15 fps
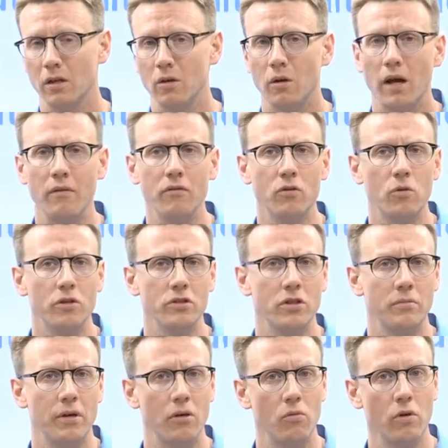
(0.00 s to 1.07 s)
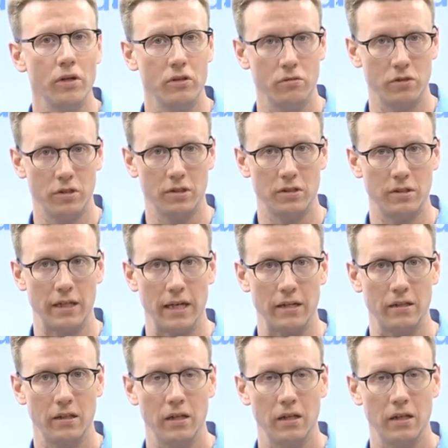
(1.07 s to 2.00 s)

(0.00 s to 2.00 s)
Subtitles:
Or I have a question about what you just said.